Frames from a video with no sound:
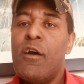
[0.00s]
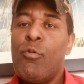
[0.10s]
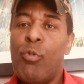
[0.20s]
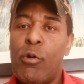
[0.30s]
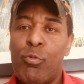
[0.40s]

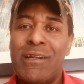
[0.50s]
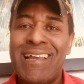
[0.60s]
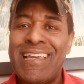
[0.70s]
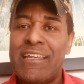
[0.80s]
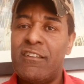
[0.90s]
What we
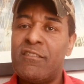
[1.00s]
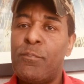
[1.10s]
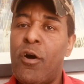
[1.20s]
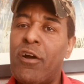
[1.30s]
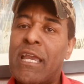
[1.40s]
like in this
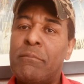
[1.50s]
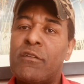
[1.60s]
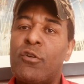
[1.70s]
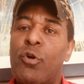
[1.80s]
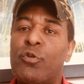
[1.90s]
ballgame, the
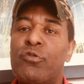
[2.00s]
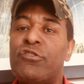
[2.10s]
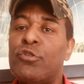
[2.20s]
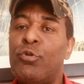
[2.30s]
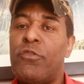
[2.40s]
total is
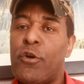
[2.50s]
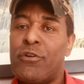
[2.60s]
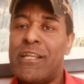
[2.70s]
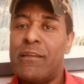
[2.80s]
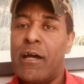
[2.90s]

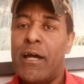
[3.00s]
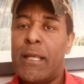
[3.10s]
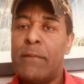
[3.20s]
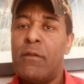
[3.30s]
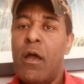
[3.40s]

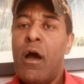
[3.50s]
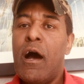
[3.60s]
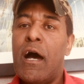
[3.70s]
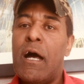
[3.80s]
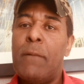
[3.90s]
239.
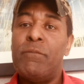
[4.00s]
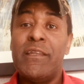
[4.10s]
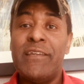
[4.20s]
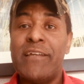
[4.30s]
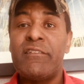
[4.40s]
The
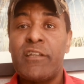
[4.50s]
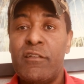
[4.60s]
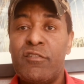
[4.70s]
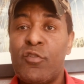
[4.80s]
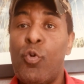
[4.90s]
Nets
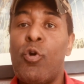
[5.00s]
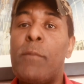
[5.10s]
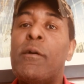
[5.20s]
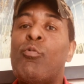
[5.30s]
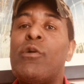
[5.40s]
can score,
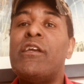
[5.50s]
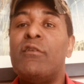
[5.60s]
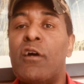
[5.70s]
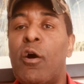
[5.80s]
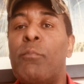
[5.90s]
but we
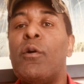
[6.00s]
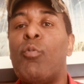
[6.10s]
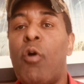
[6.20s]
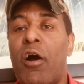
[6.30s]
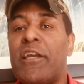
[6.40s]
know
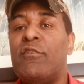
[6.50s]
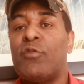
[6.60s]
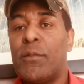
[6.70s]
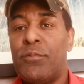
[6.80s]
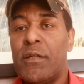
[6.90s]
Milwaukee's
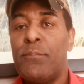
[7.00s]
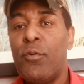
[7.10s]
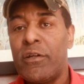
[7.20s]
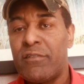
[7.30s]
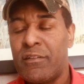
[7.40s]
going to put up
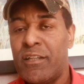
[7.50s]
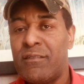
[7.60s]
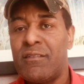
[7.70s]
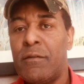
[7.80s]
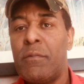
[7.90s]
points
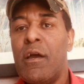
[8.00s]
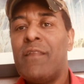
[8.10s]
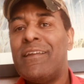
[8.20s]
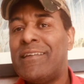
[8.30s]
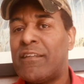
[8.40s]
against them.
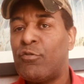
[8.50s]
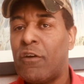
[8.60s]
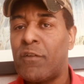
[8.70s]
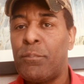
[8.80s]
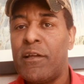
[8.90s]
The Nets, who
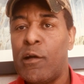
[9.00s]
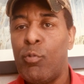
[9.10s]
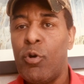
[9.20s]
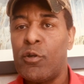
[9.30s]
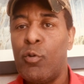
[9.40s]
have to play a
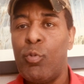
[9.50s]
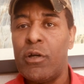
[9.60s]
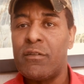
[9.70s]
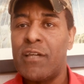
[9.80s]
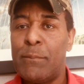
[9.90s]

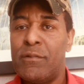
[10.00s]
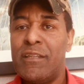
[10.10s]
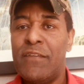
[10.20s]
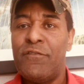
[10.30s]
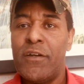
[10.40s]
one-on-one type of
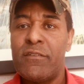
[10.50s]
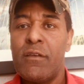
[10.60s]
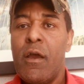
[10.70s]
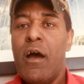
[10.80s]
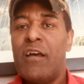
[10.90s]
defense,
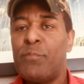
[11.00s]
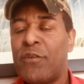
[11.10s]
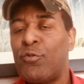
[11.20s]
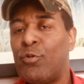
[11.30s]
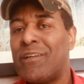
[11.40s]

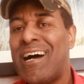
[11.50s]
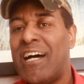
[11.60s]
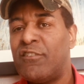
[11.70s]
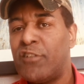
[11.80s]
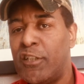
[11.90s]
especially with
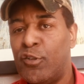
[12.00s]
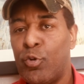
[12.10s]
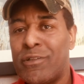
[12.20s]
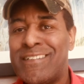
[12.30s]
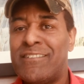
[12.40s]
Andre
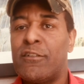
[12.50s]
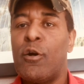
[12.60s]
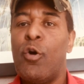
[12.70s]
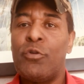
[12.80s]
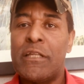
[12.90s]
Jordan is their
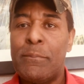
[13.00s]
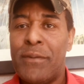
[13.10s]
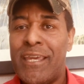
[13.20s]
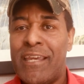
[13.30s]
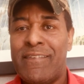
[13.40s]
only
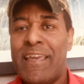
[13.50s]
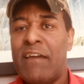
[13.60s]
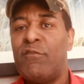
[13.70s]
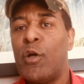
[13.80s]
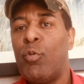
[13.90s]
big. They
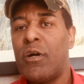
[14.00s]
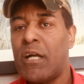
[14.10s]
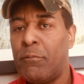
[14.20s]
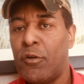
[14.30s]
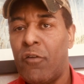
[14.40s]
have no one
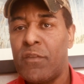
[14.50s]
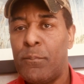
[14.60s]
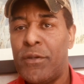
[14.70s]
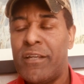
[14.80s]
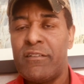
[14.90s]
coming off the
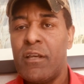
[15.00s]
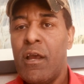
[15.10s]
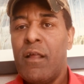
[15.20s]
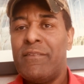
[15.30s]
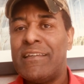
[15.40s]
bench
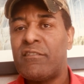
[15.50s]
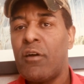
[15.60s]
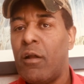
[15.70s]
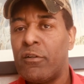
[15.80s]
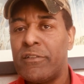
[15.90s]
that's
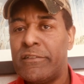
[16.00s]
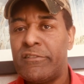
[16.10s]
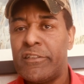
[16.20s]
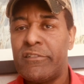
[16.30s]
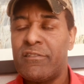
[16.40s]
taller than
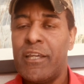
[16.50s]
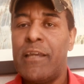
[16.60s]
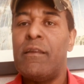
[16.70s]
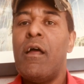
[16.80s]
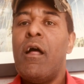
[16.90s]

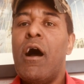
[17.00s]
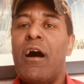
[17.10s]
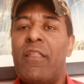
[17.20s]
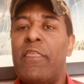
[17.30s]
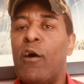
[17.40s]
6'10".
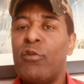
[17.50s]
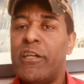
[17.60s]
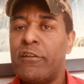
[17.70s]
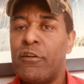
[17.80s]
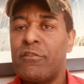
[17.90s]
They'll
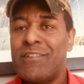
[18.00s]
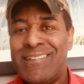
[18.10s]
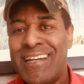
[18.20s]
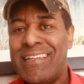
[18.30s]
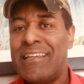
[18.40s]
get hurt
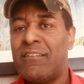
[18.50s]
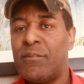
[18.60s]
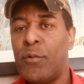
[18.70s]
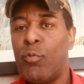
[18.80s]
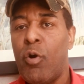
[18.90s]
tonight against the
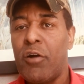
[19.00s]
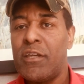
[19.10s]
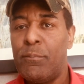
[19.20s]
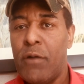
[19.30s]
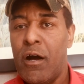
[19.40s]

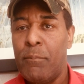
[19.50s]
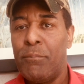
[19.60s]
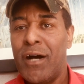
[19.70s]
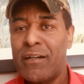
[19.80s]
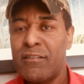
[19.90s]
Milwaukee
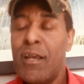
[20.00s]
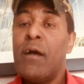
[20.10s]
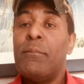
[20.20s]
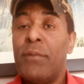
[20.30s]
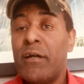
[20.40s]
Bucks.
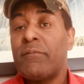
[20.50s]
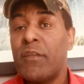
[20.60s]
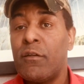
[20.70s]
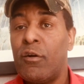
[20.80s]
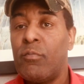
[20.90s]
But,
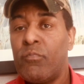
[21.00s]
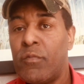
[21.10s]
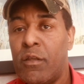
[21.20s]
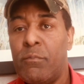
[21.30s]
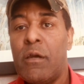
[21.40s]
you know,
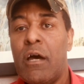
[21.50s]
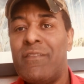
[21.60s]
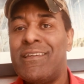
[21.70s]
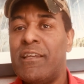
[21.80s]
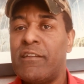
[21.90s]
the
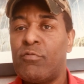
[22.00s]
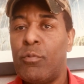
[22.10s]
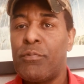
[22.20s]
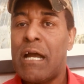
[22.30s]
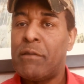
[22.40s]
Nets will
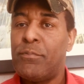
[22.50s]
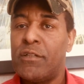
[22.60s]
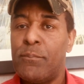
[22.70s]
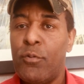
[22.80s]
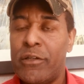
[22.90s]
probably put
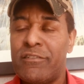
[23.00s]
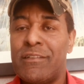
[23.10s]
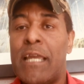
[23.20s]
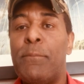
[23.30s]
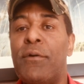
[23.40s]
up points
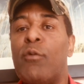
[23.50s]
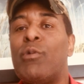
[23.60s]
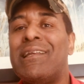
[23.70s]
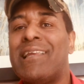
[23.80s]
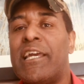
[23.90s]
tonight. But
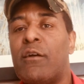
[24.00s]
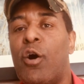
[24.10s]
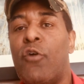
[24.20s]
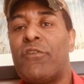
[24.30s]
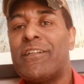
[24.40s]
we like
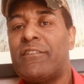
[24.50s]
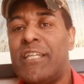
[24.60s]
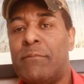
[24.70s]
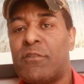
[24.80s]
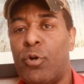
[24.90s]
over the
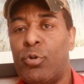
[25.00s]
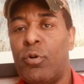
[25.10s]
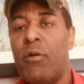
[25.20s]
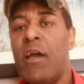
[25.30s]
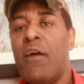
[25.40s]
team
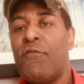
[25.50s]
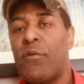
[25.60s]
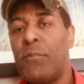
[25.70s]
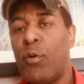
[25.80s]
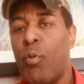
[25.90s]
total
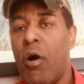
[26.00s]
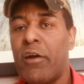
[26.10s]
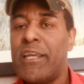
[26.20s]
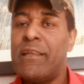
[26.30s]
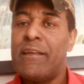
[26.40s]
for
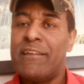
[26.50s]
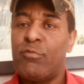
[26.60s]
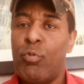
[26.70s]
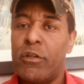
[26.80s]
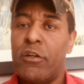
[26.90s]
Milwaukee.
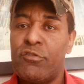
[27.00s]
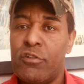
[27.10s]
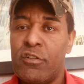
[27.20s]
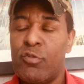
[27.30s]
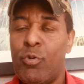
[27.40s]
That's
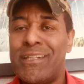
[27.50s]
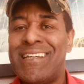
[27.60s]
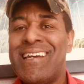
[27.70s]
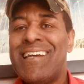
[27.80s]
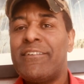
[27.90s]

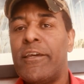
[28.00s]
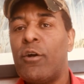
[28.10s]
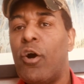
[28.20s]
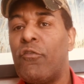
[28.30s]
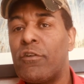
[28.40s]
120.
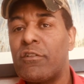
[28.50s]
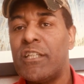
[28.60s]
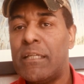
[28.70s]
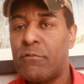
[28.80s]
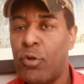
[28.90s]
Take over a
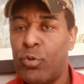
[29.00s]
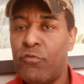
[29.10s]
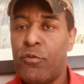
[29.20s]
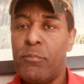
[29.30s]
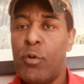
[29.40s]
team total
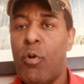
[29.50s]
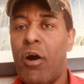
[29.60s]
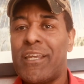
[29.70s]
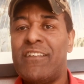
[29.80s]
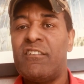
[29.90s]
for
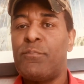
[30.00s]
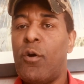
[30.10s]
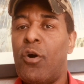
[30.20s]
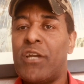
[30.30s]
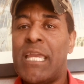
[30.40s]
Milwaukee in this
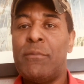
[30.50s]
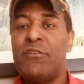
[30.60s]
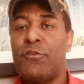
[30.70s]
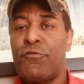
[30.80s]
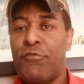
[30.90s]
ball game
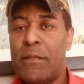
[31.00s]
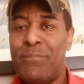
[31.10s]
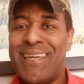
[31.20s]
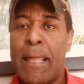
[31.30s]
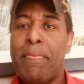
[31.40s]
as your free
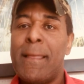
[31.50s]
pick.